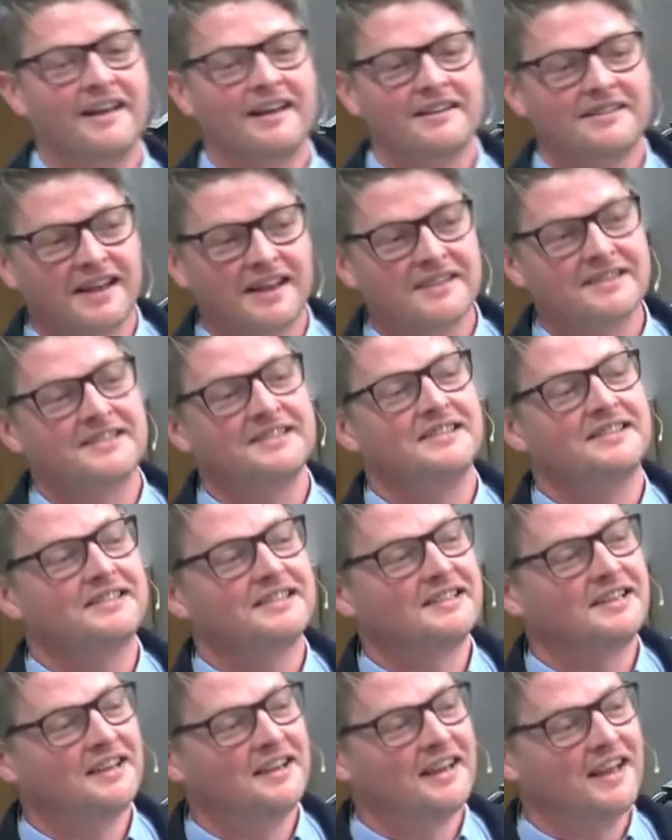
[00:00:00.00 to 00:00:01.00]
doesn't
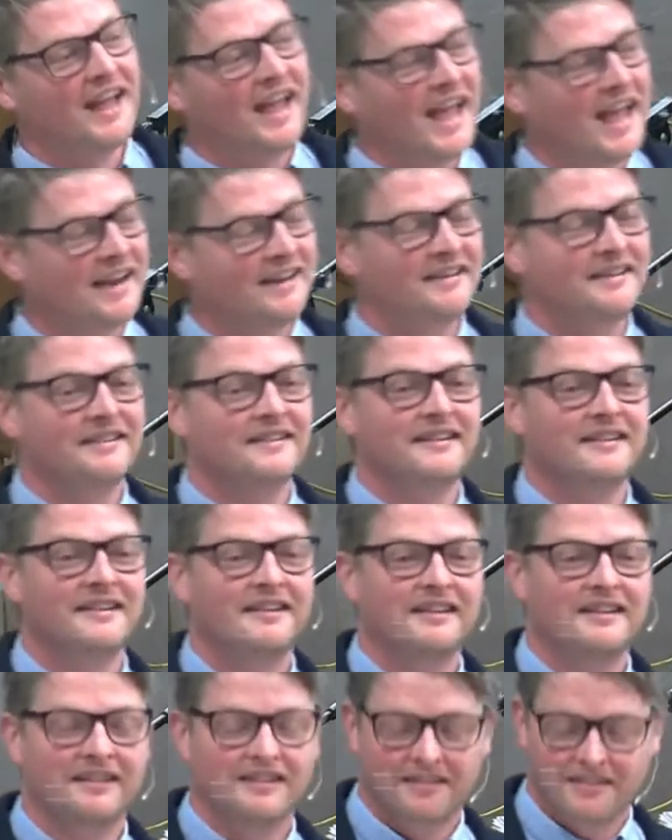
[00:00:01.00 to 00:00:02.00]
end
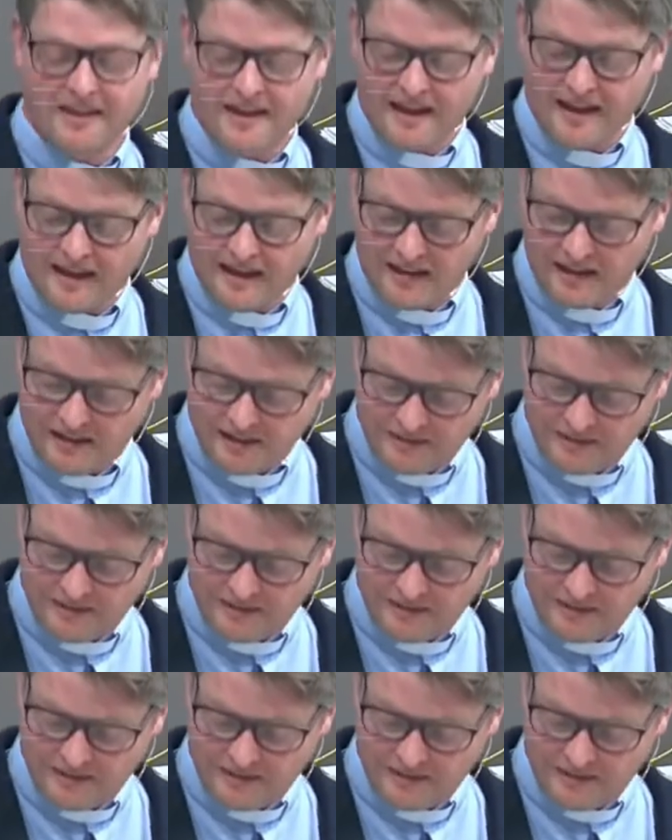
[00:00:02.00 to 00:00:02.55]
there.